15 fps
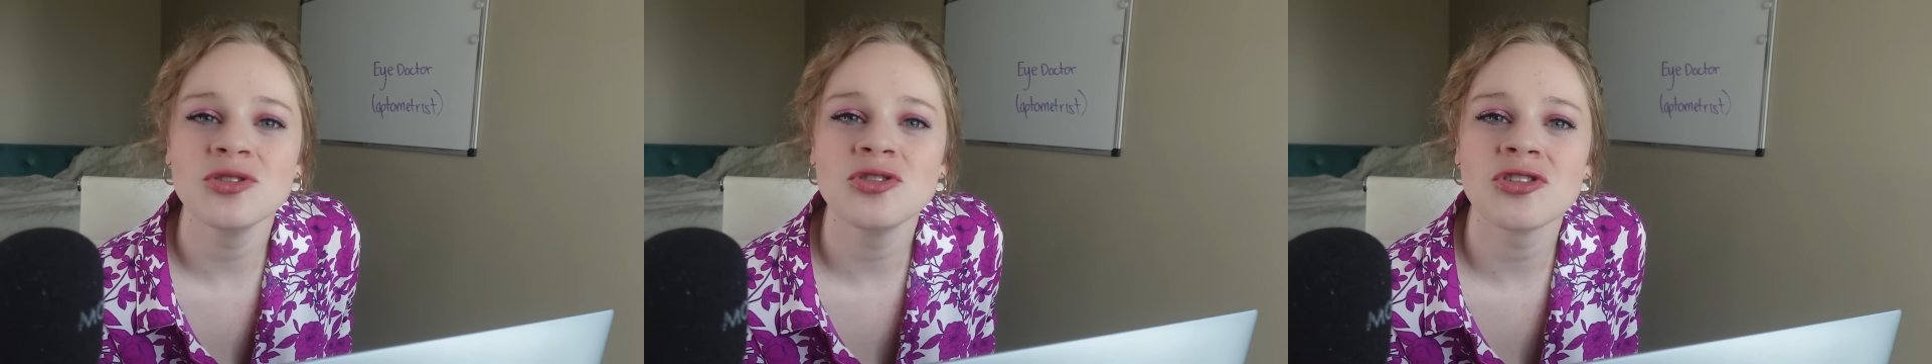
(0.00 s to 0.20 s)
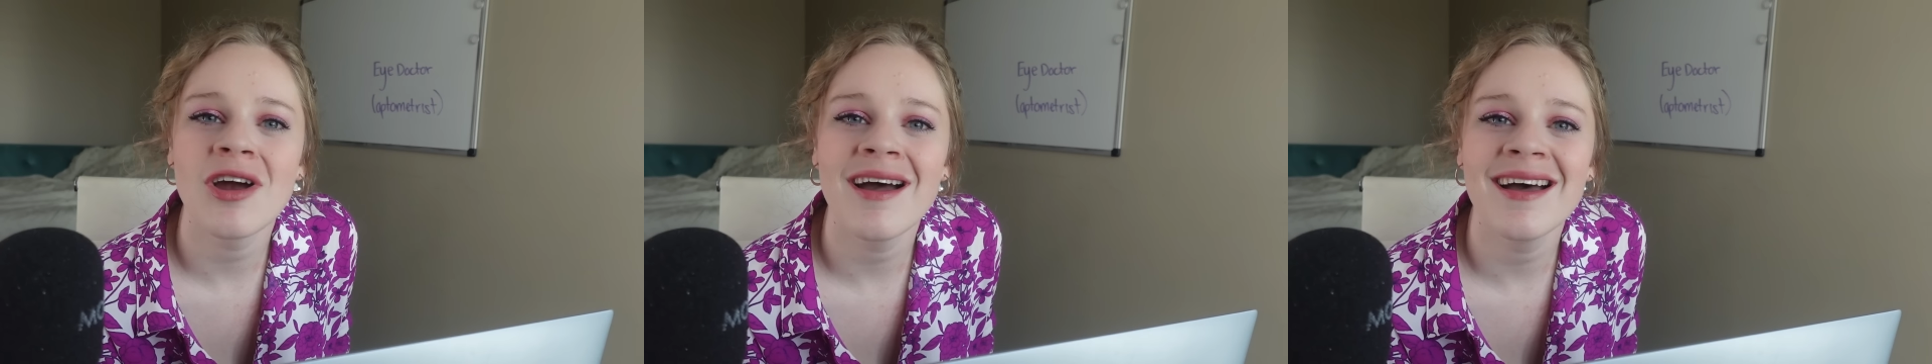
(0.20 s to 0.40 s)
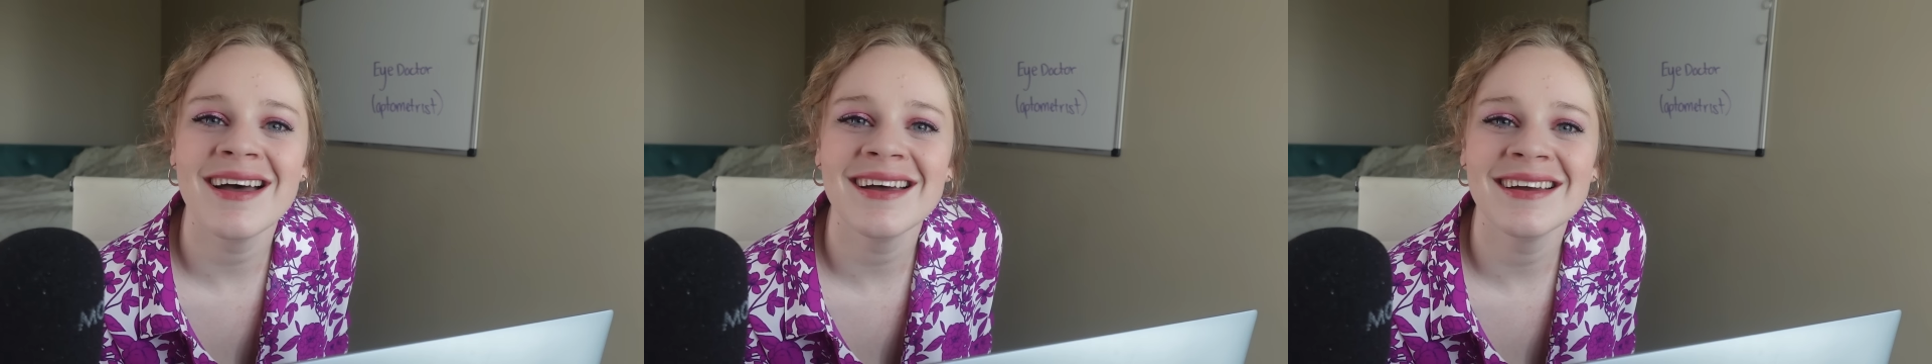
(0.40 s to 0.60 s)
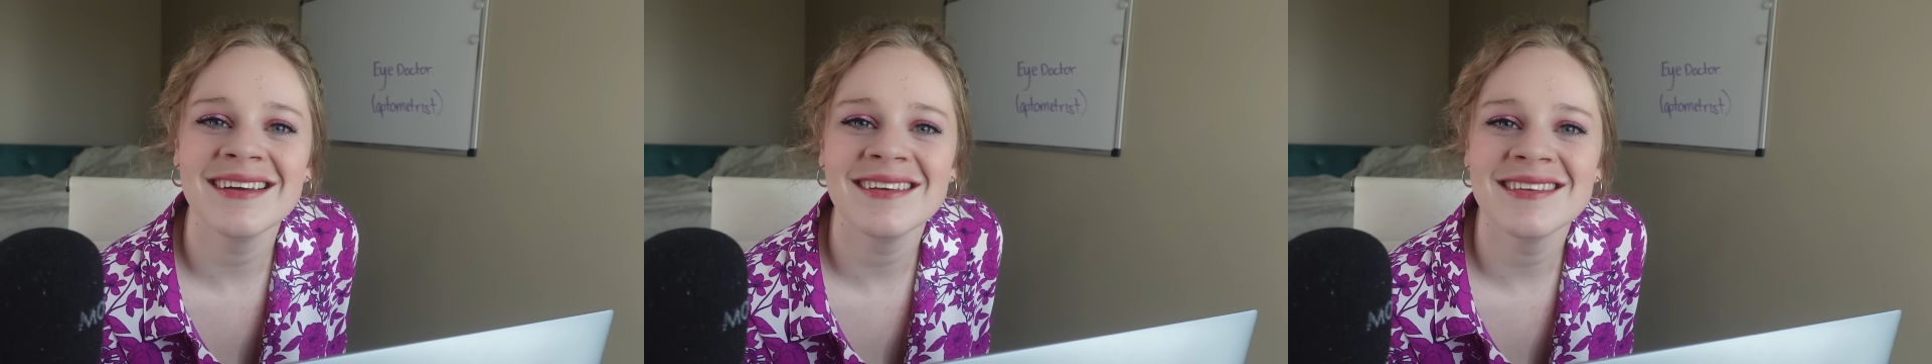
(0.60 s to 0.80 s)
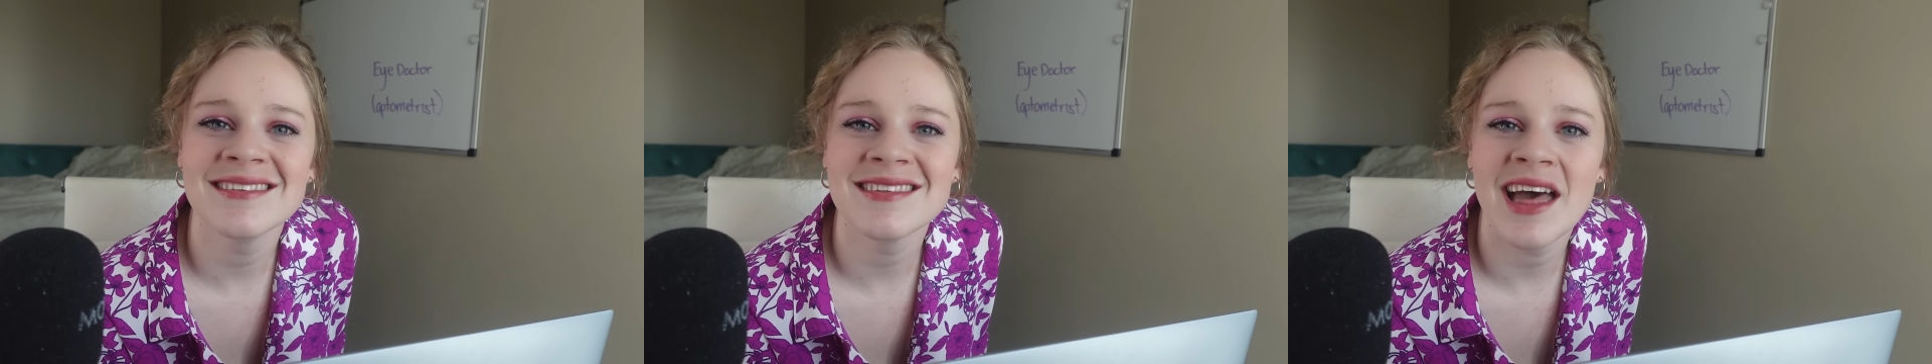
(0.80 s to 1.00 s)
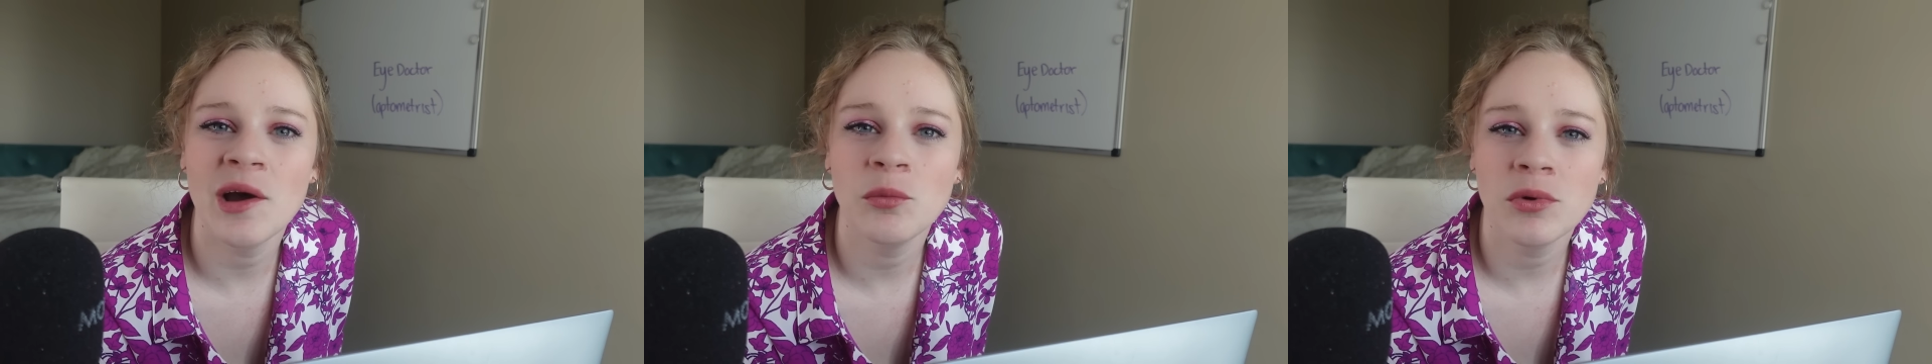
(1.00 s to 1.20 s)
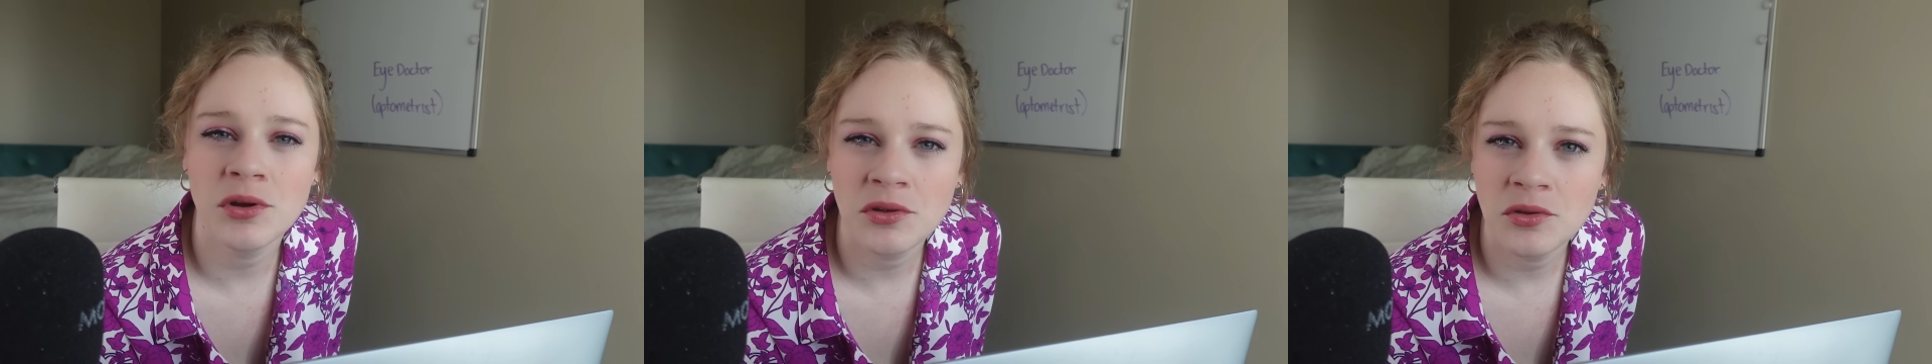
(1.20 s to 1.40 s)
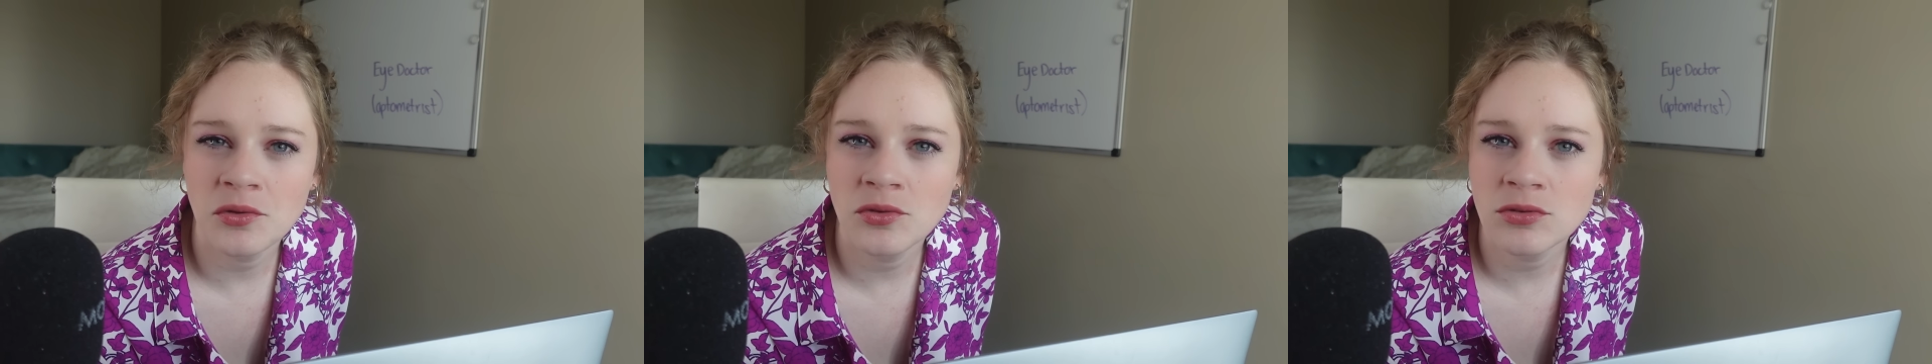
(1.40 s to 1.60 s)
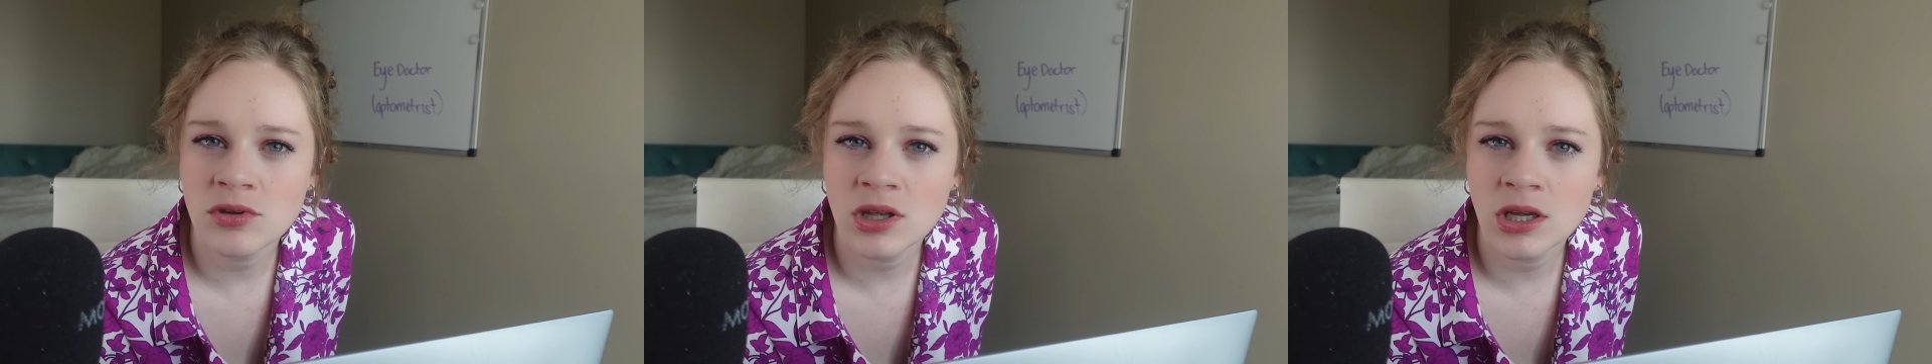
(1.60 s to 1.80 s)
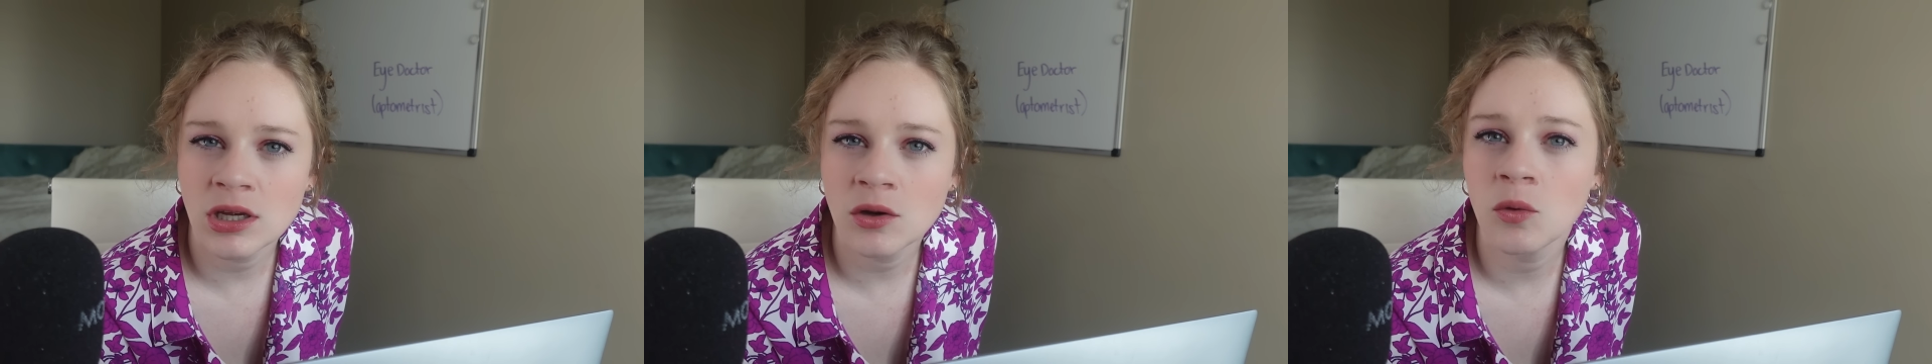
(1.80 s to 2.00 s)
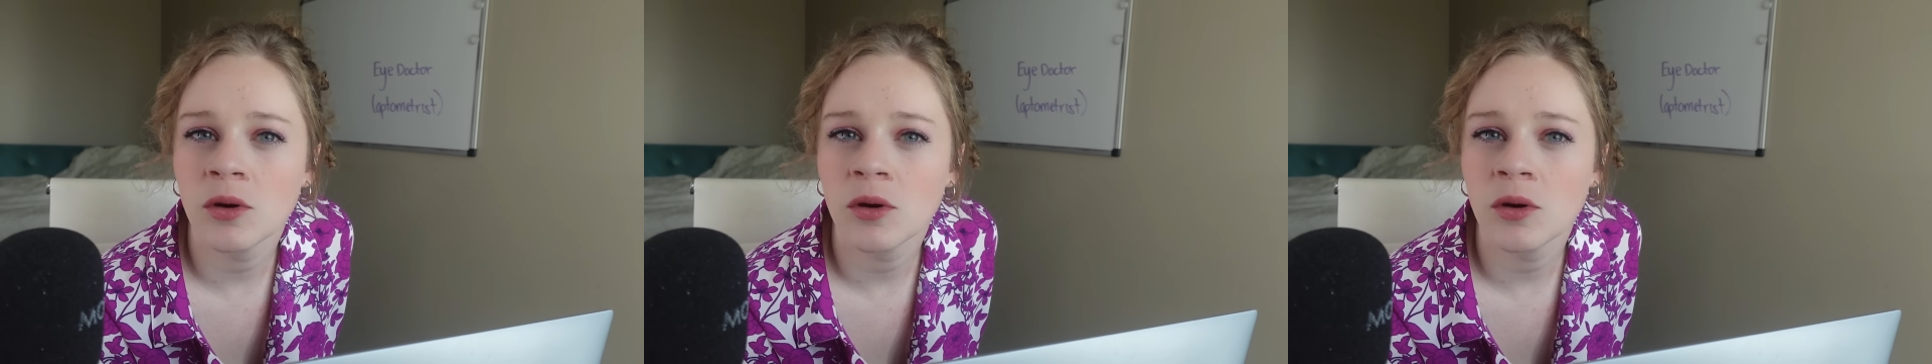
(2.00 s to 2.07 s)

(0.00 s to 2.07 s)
drugs that we're using,